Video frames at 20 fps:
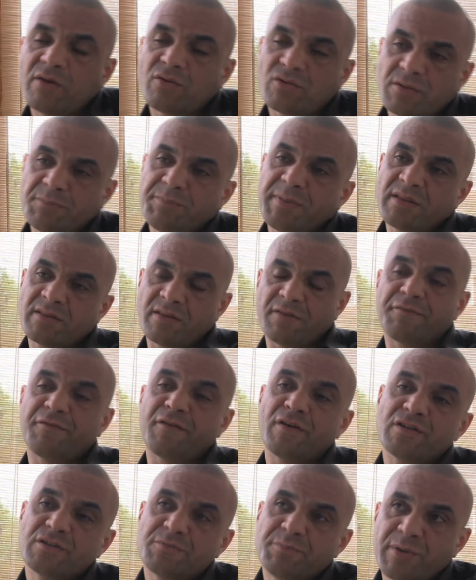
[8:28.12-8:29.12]
a big
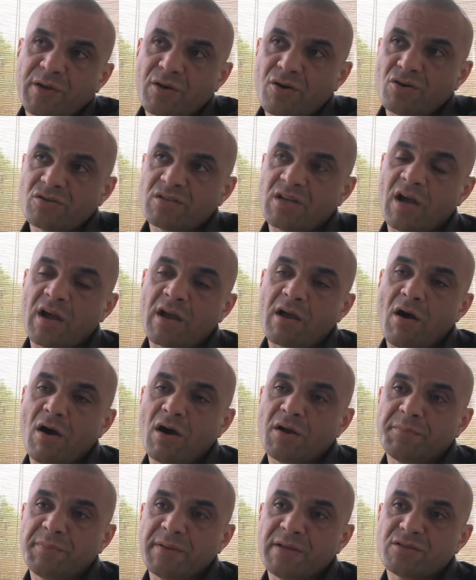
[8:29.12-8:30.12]
difference, because I
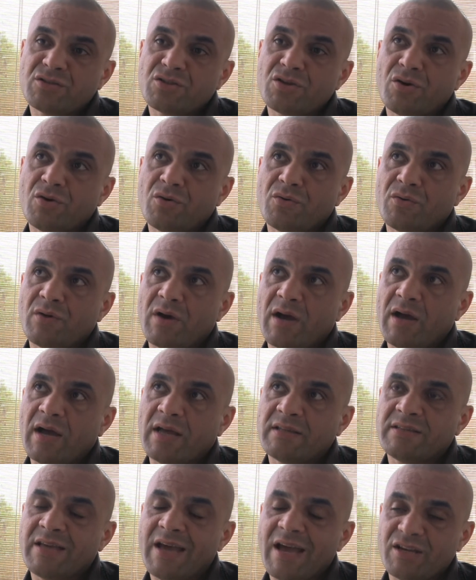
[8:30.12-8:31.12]
can't be so
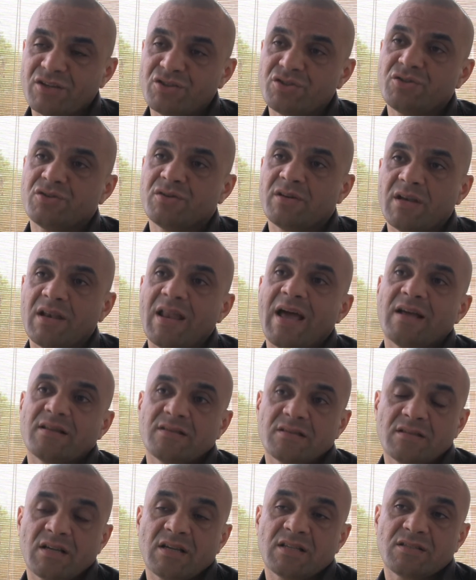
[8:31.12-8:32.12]
attached to the
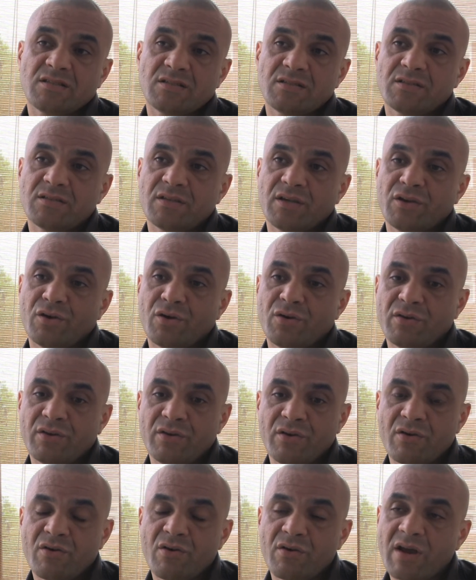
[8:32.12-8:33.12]
lads, as
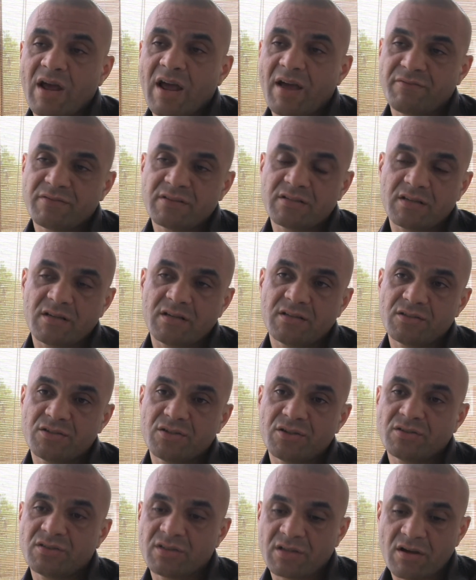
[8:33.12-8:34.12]
you got to have
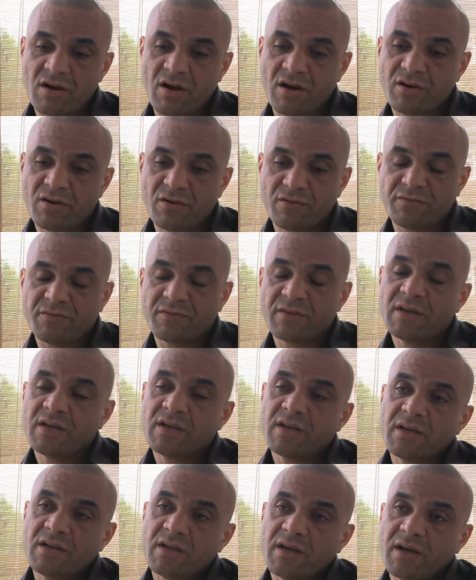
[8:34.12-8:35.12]
certain kind of
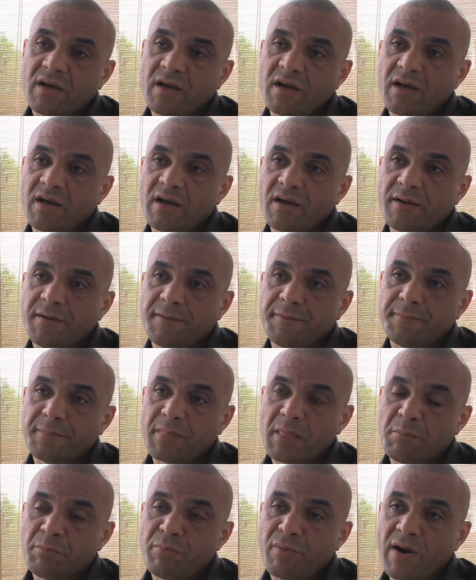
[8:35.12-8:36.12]

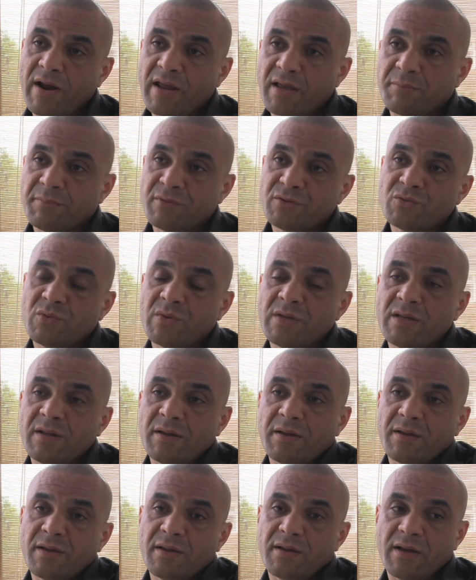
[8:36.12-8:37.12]
break between
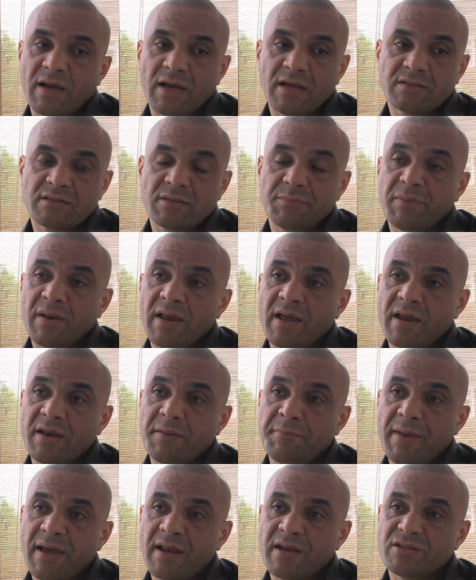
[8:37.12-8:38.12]
as a player
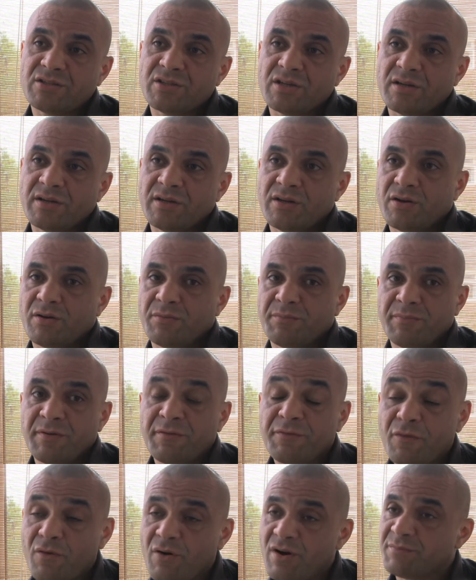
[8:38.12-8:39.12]
and manager.
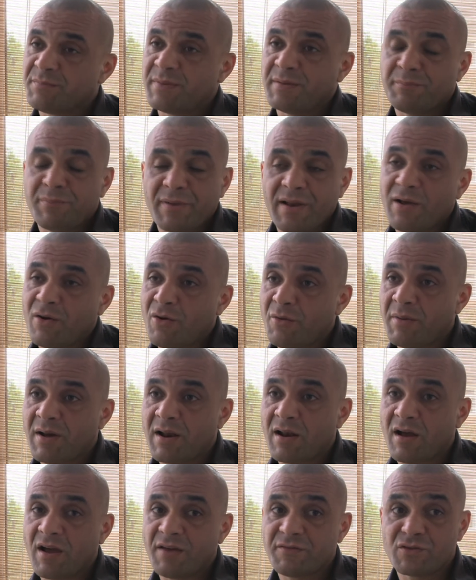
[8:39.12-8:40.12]
Before I've been player all my
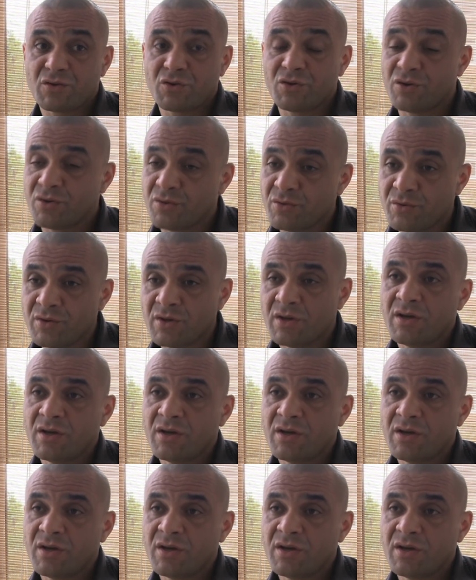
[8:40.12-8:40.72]
life, so you